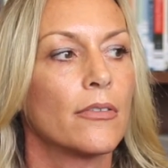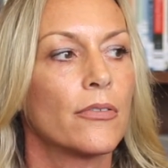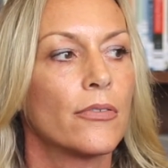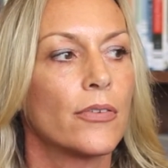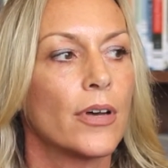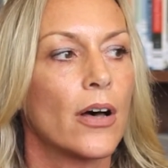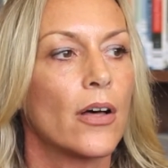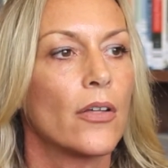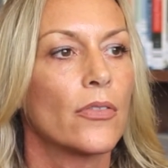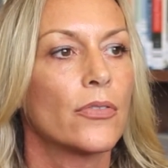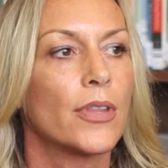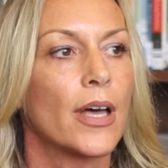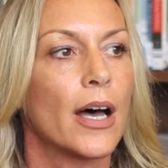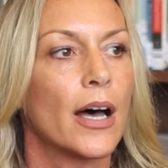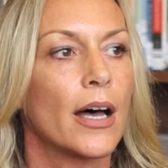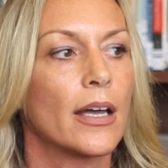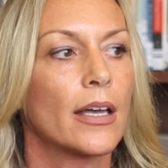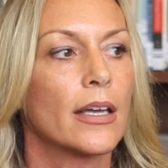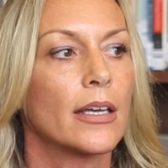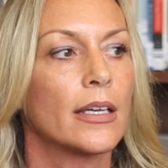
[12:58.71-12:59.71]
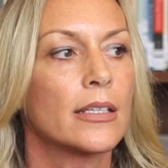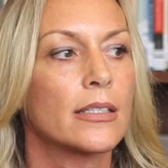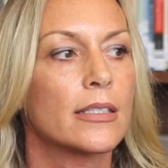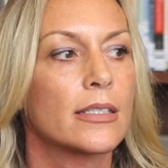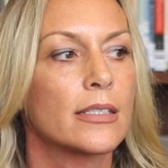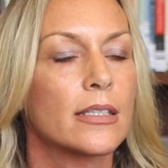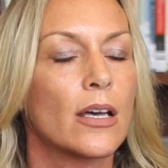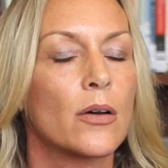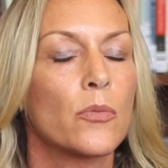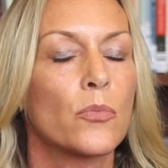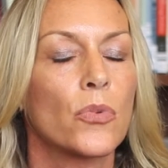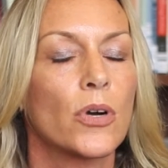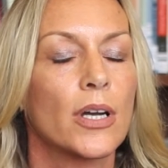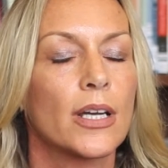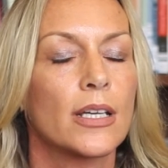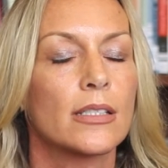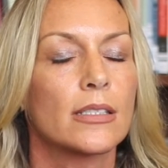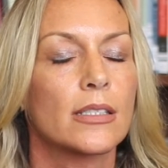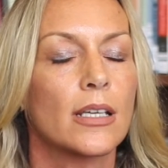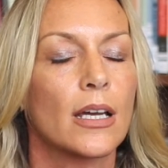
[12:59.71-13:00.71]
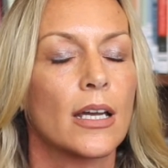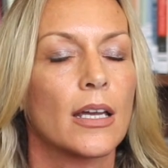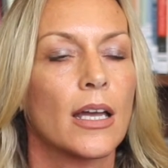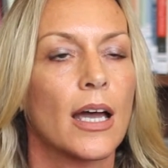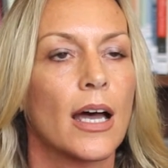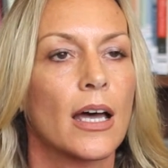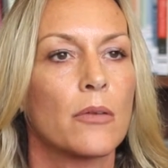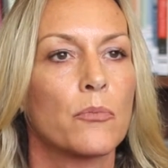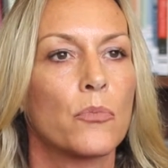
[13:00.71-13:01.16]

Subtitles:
felt that in some ways I had